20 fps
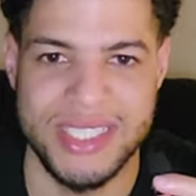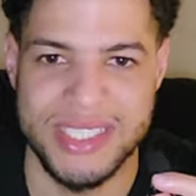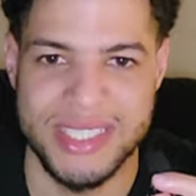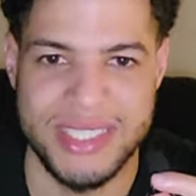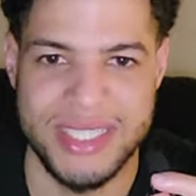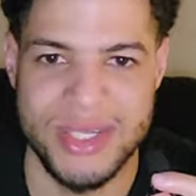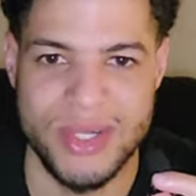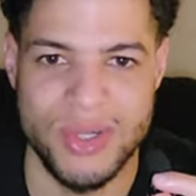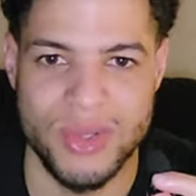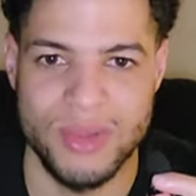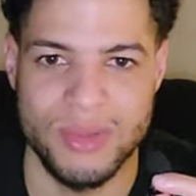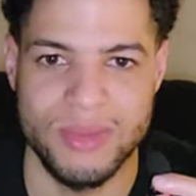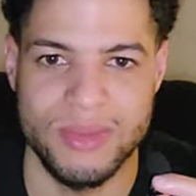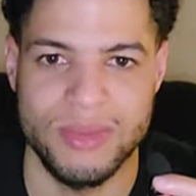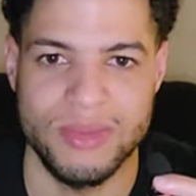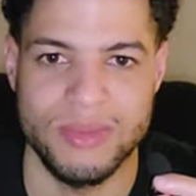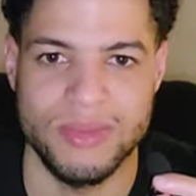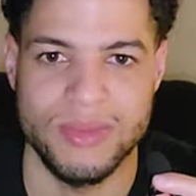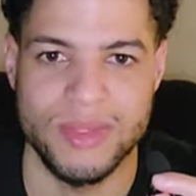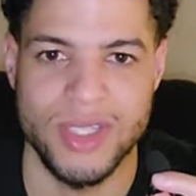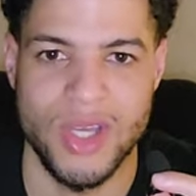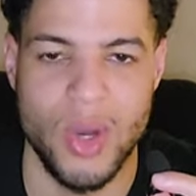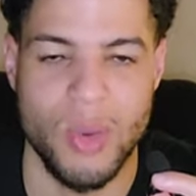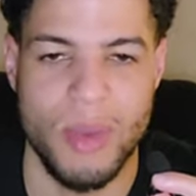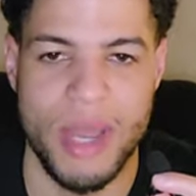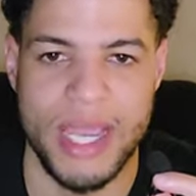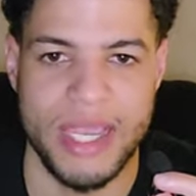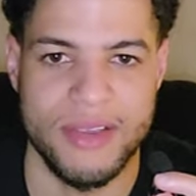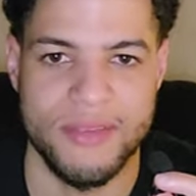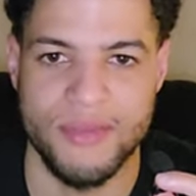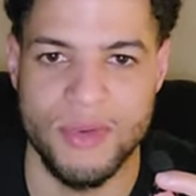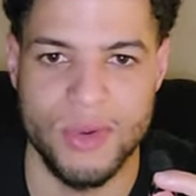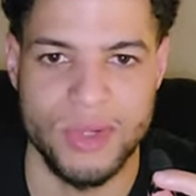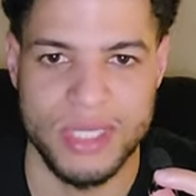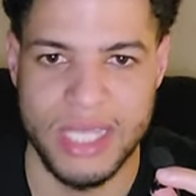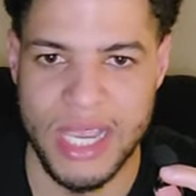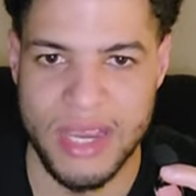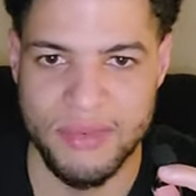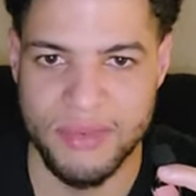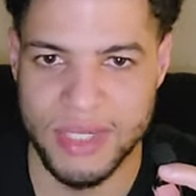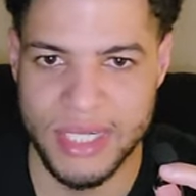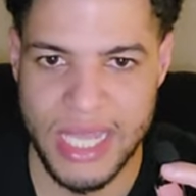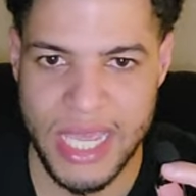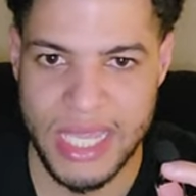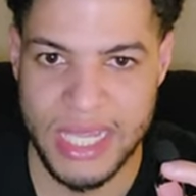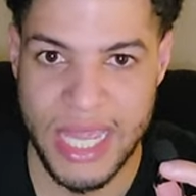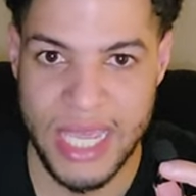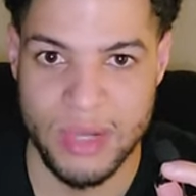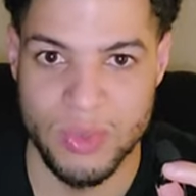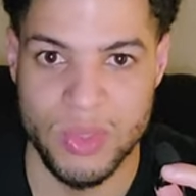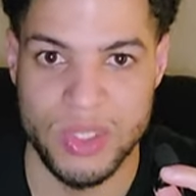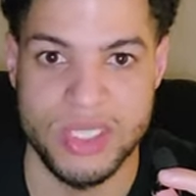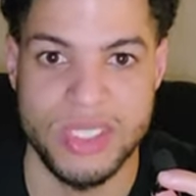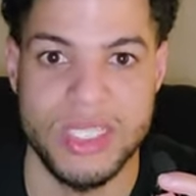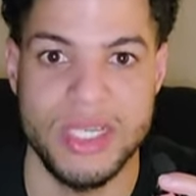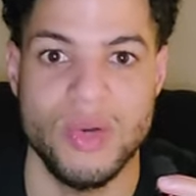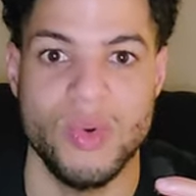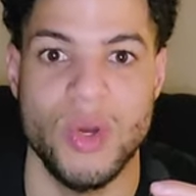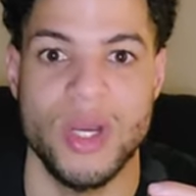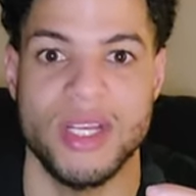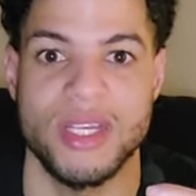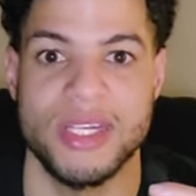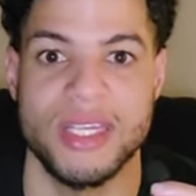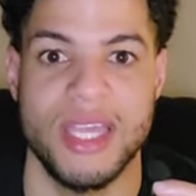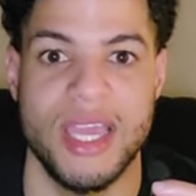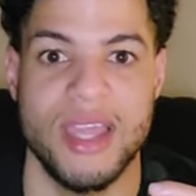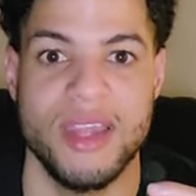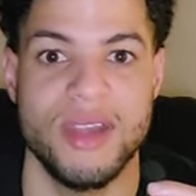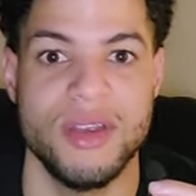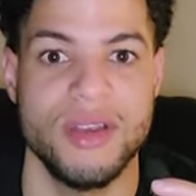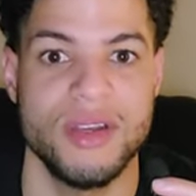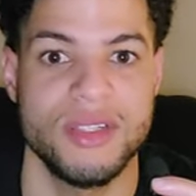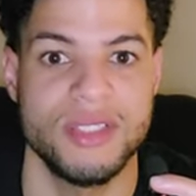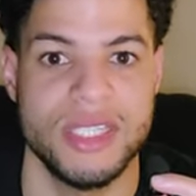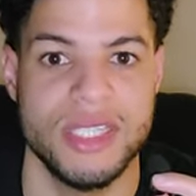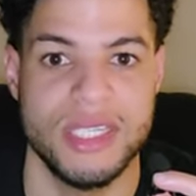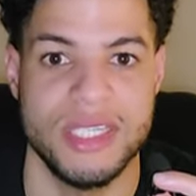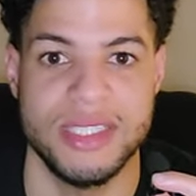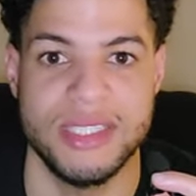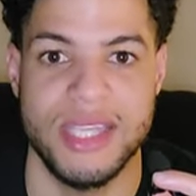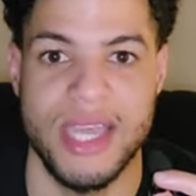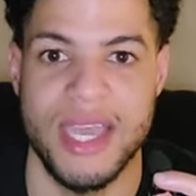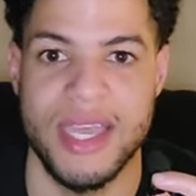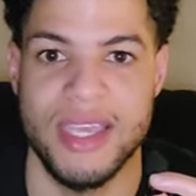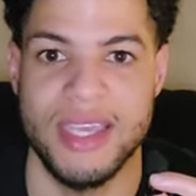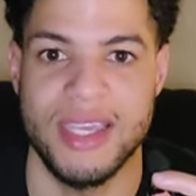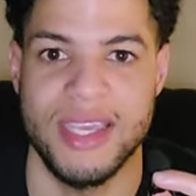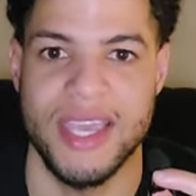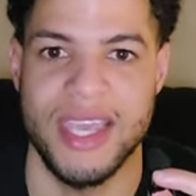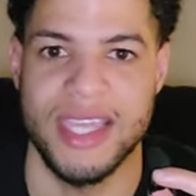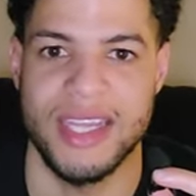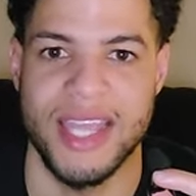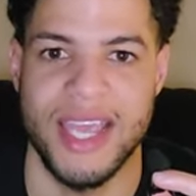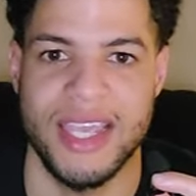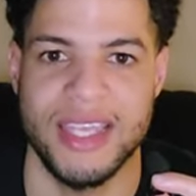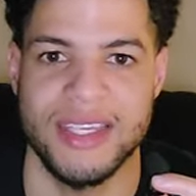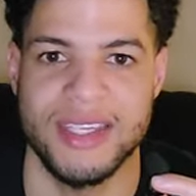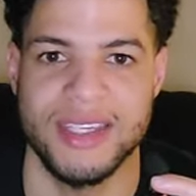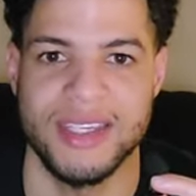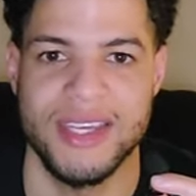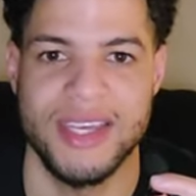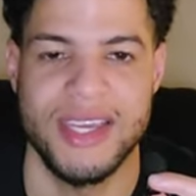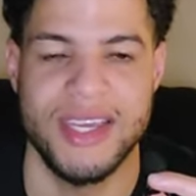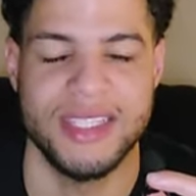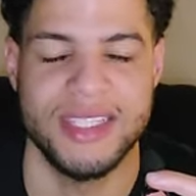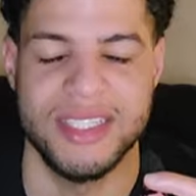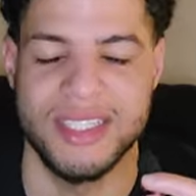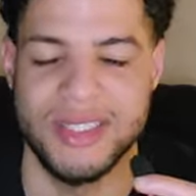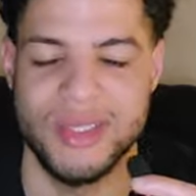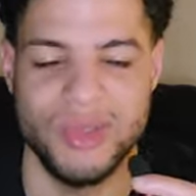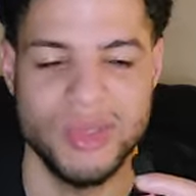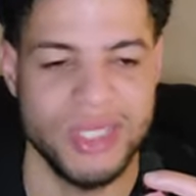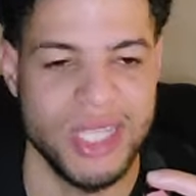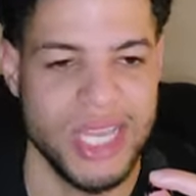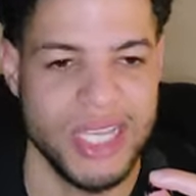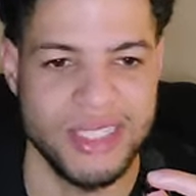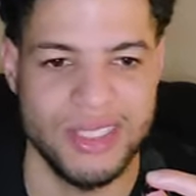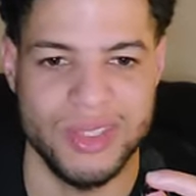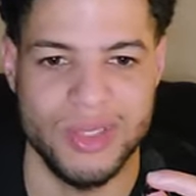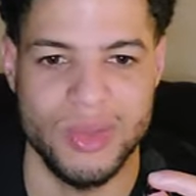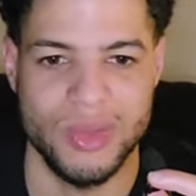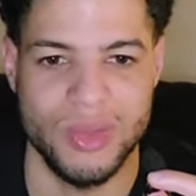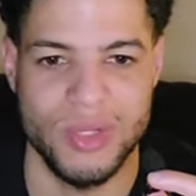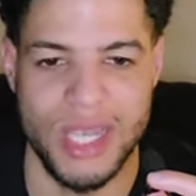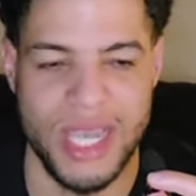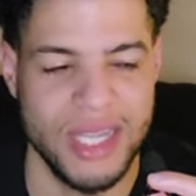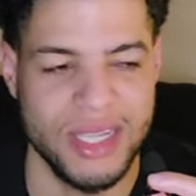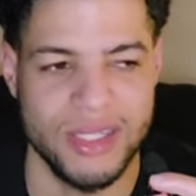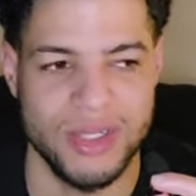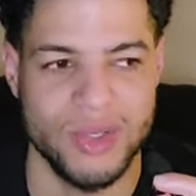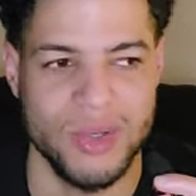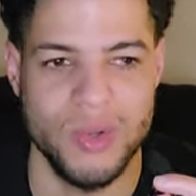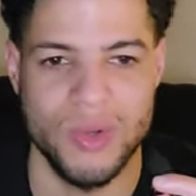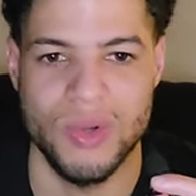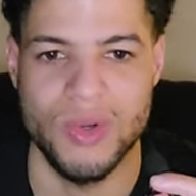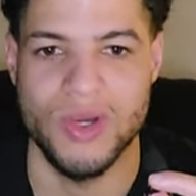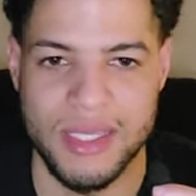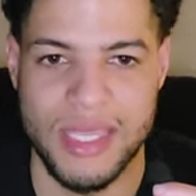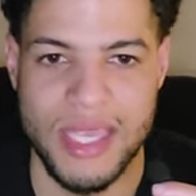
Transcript: still go back and forth every day. Like we're still working together to this day. And like this dude's like super hella cool.